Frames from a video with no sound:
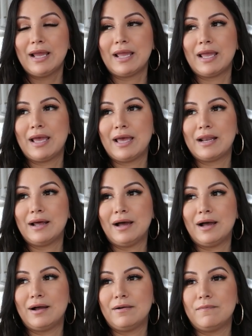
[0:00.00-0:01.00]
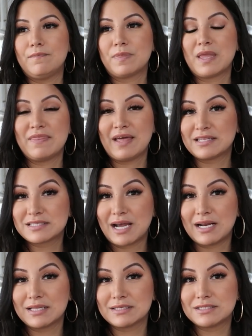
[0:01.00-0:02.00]
and, um, and that's
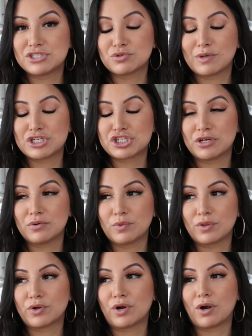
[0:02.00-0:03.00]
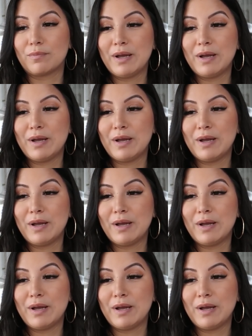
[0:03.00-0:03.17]
kind of the situation with her.